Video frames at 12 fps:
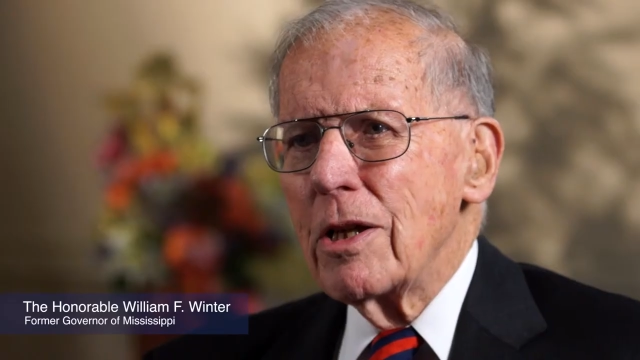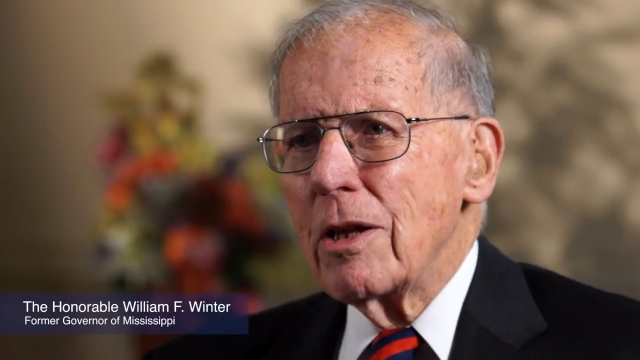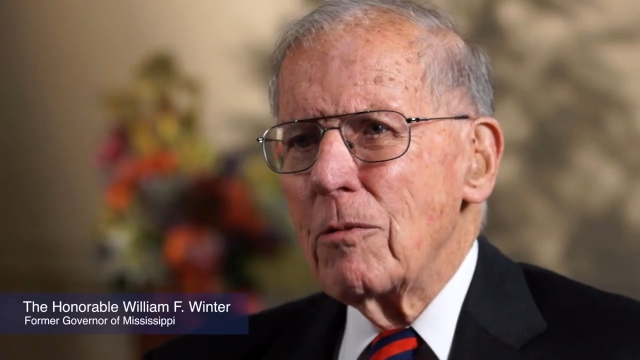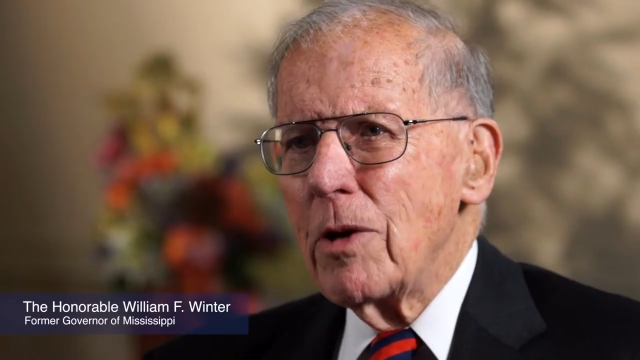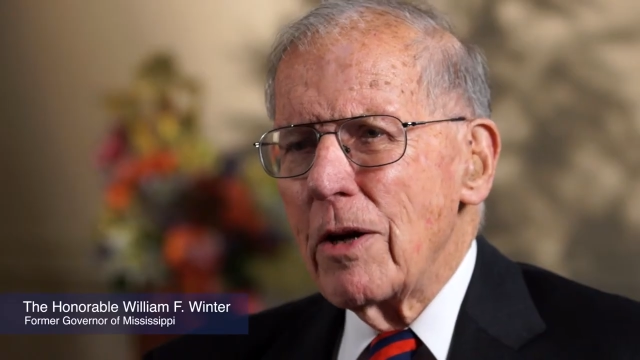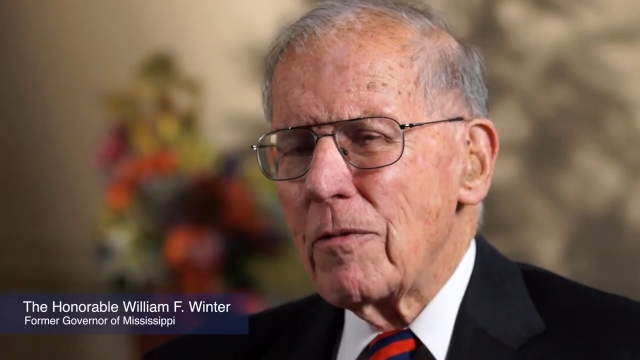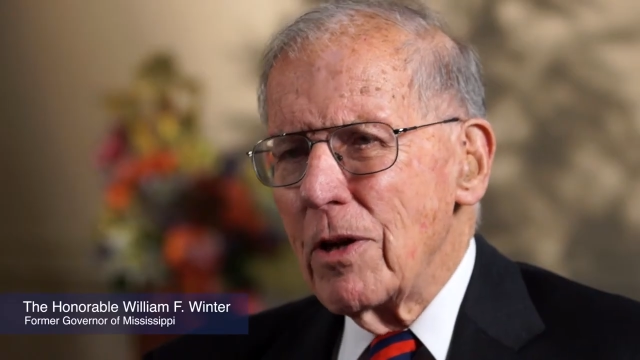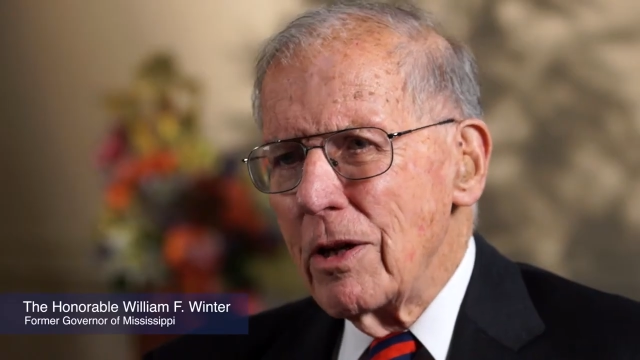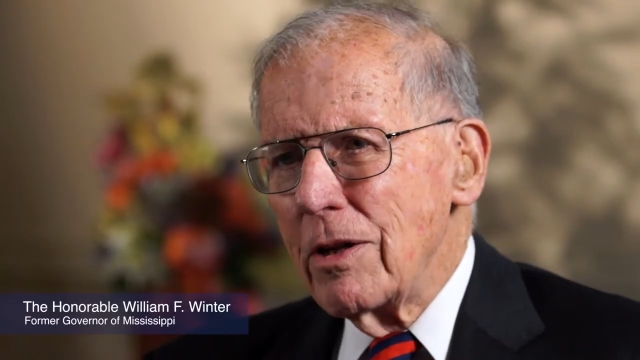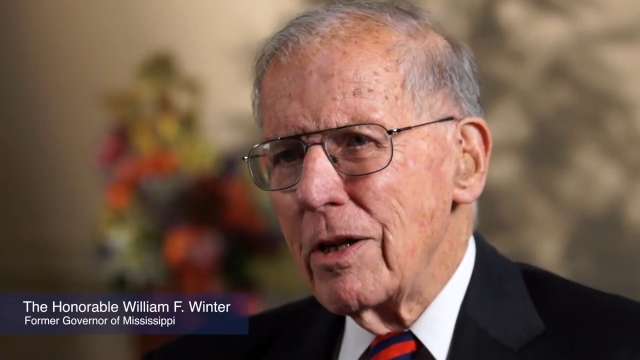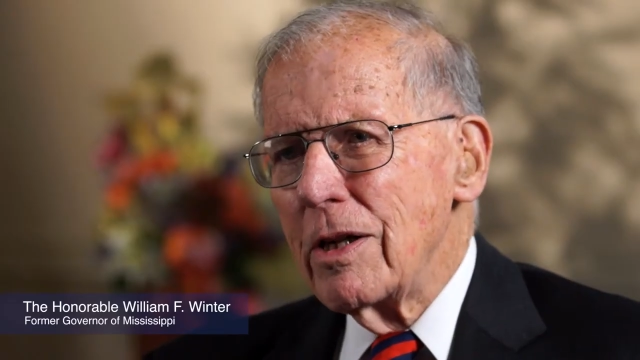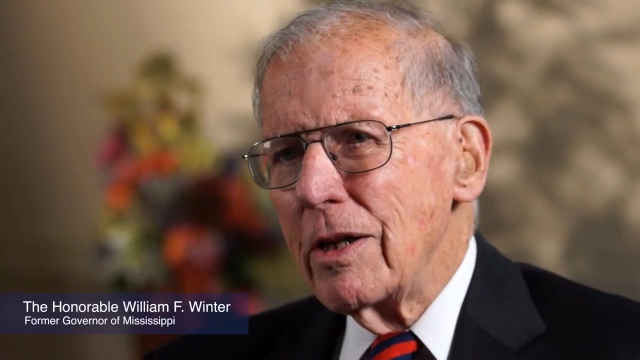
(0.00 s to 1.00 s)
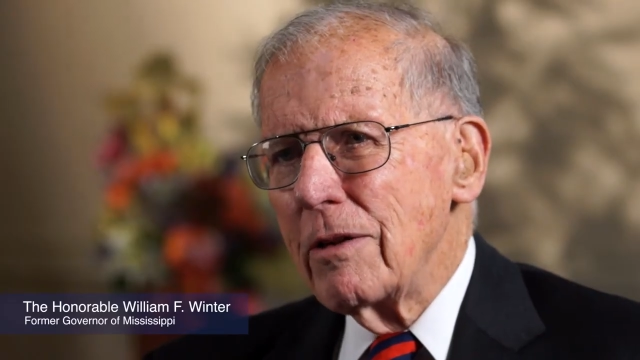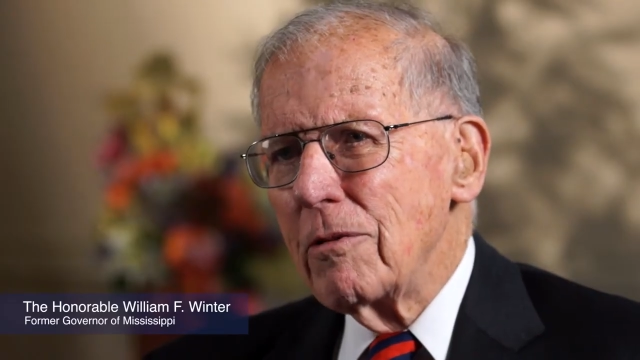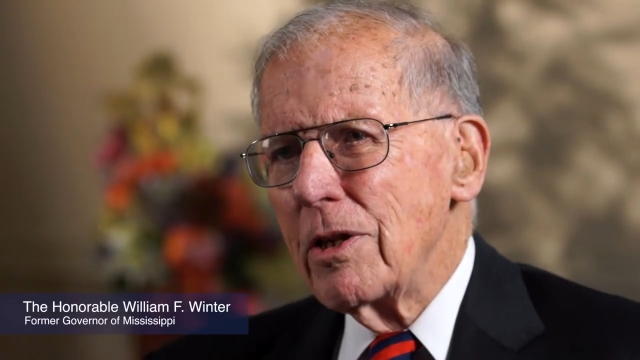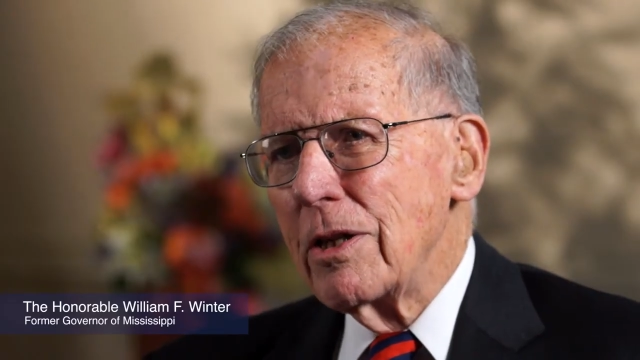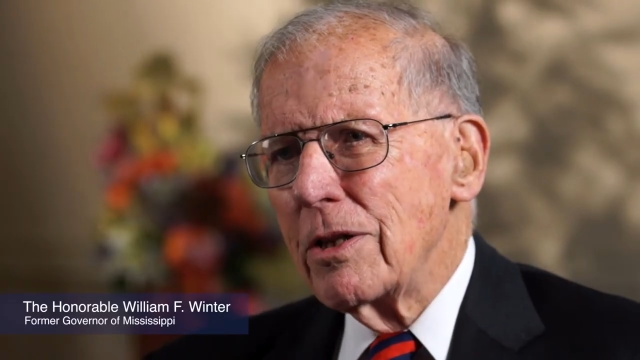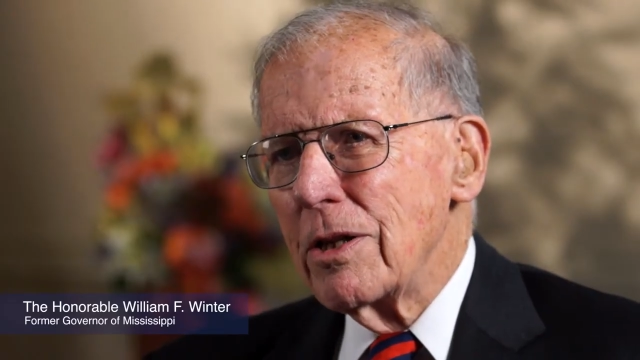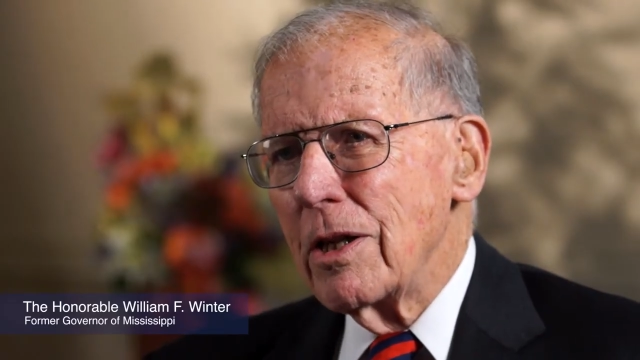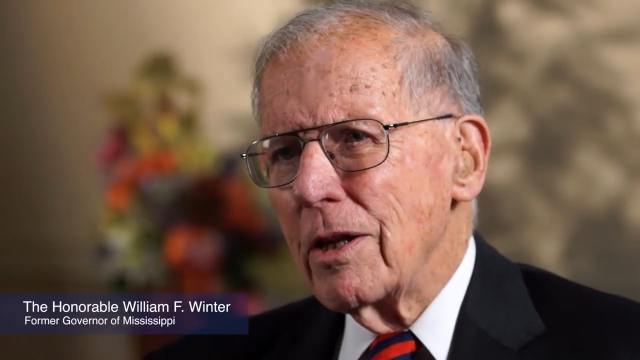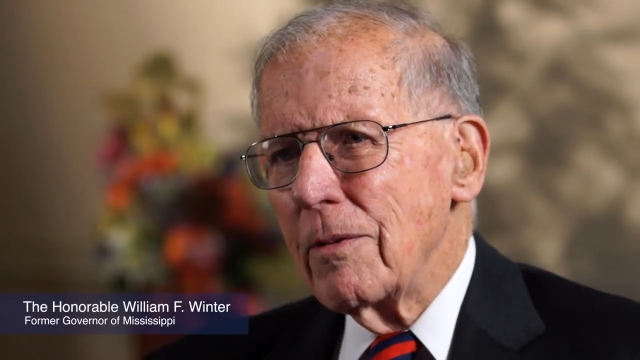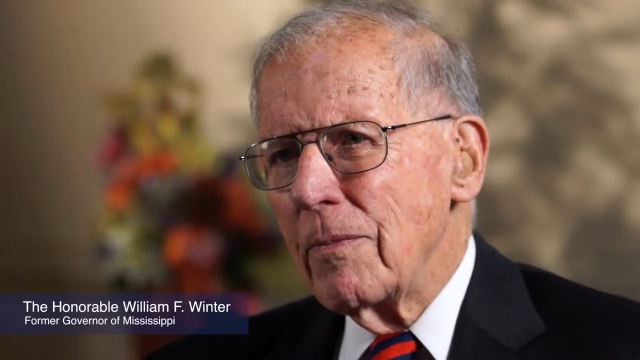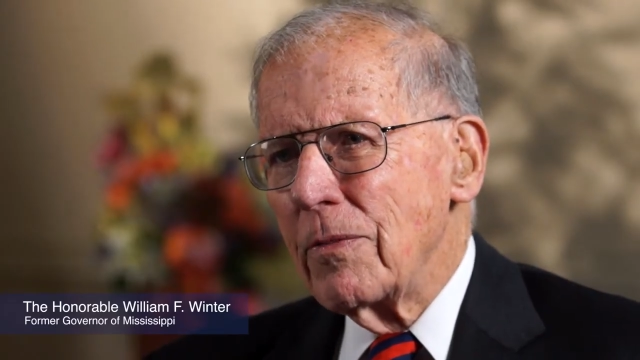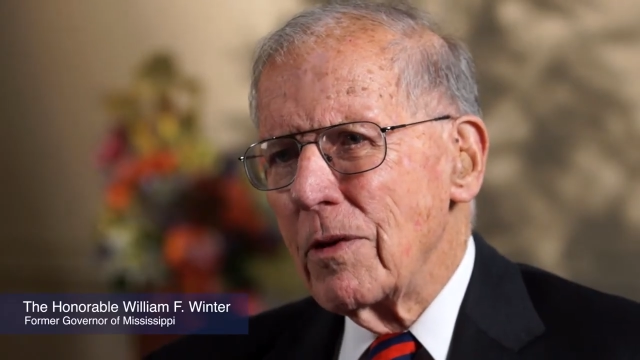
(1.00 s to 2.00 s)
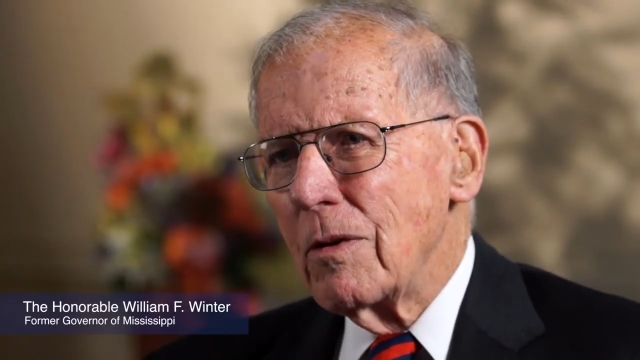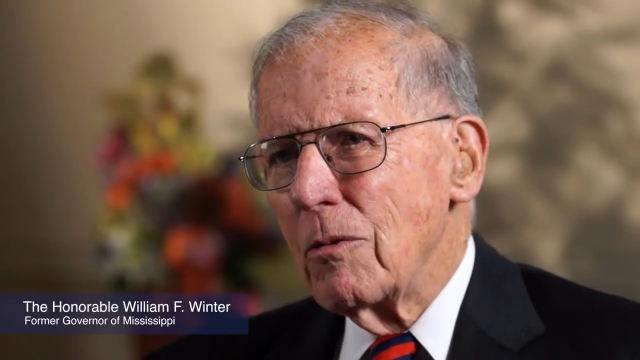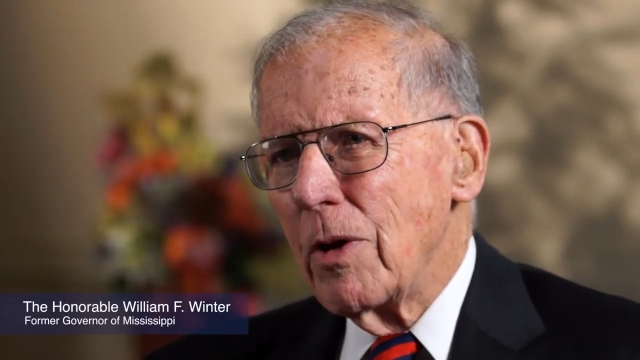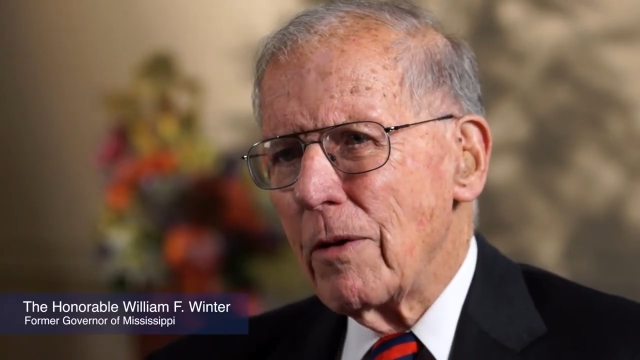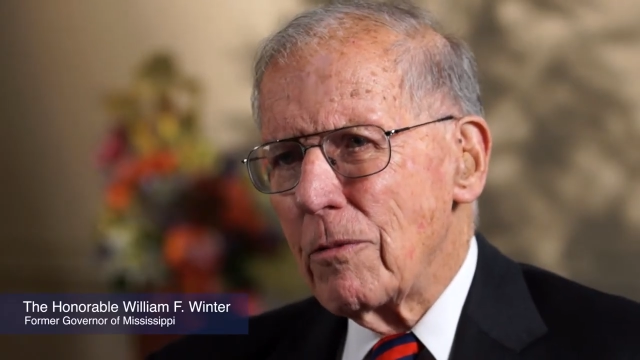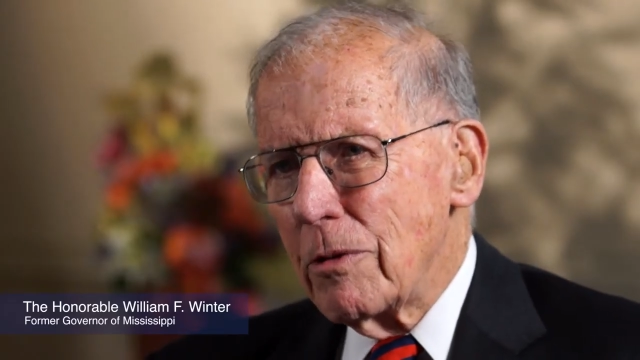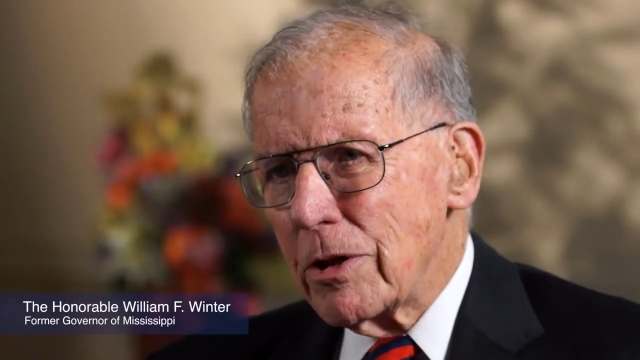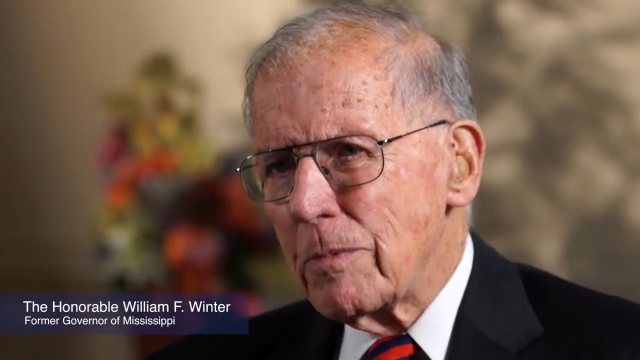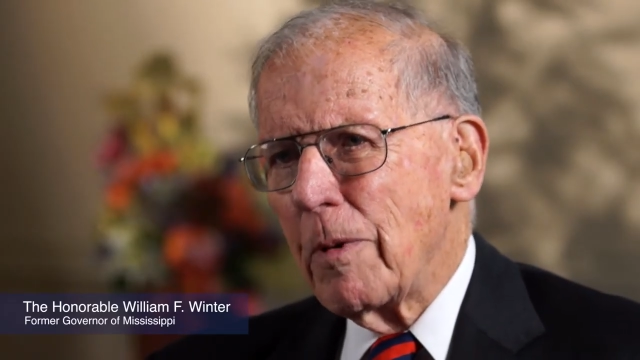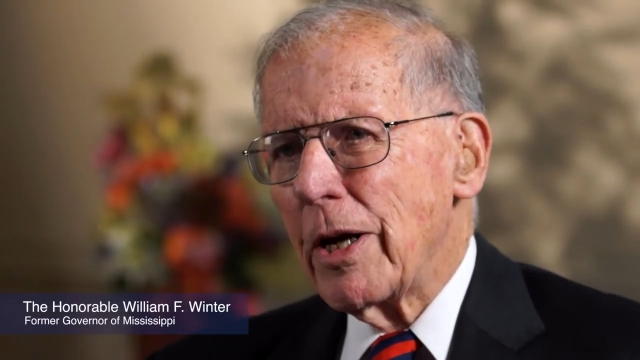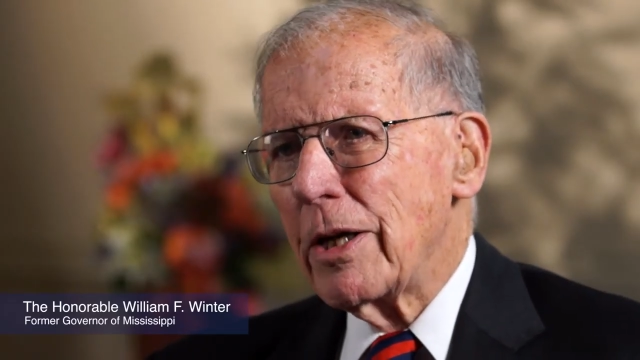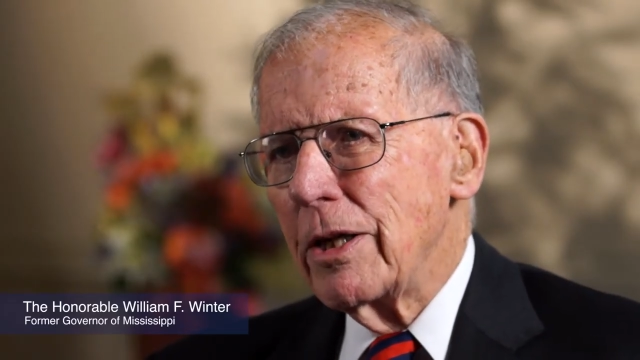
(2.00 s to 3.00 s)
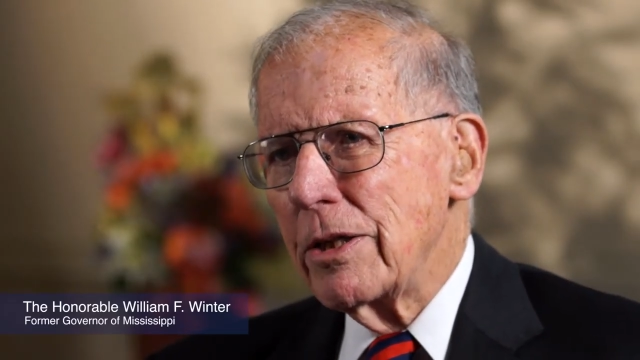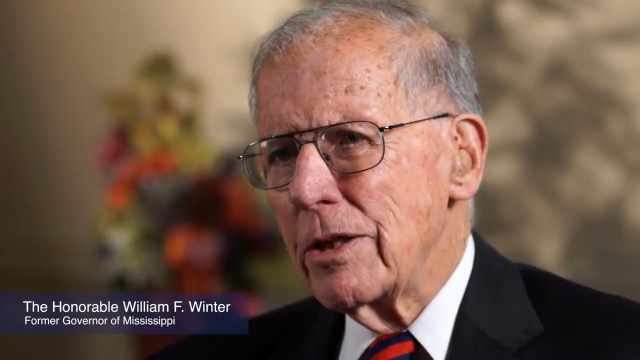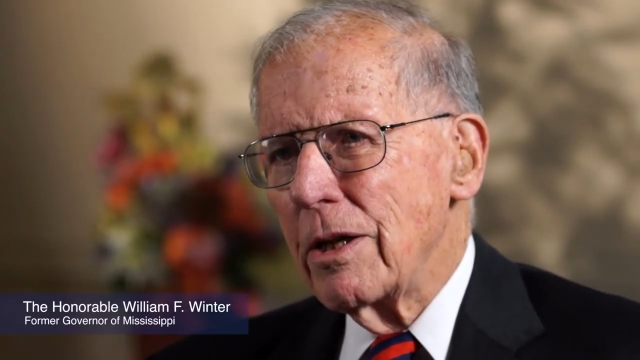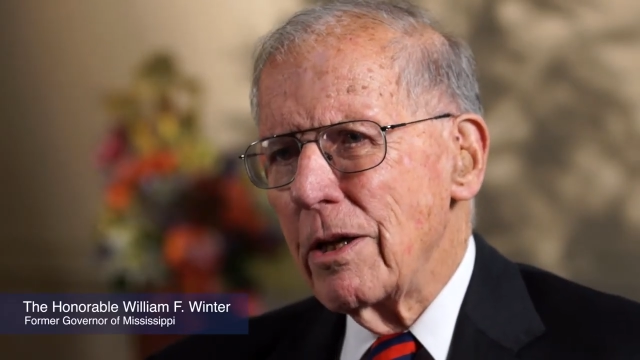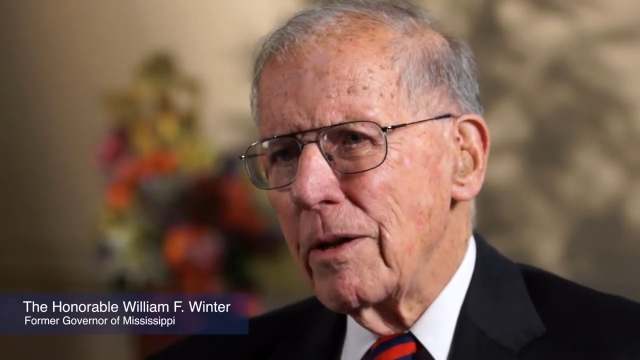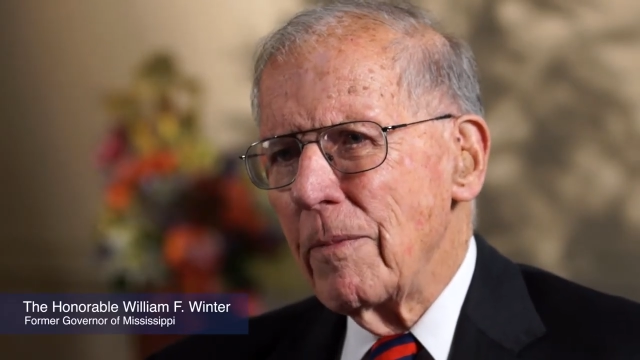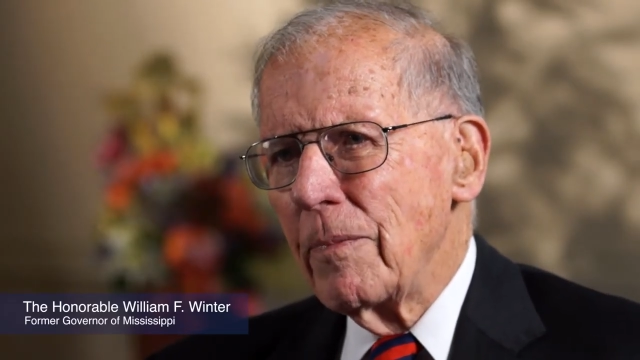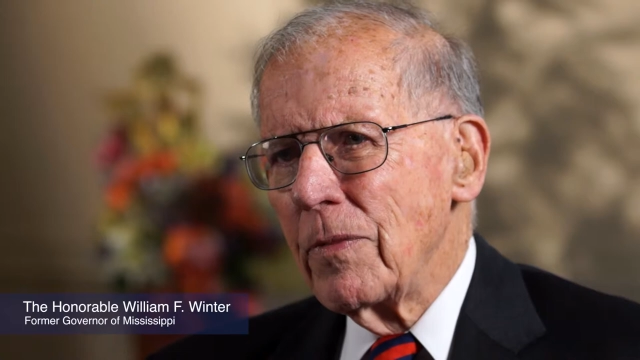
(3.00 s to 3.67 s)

other. We have to learn to live with each other. We have to respect each other.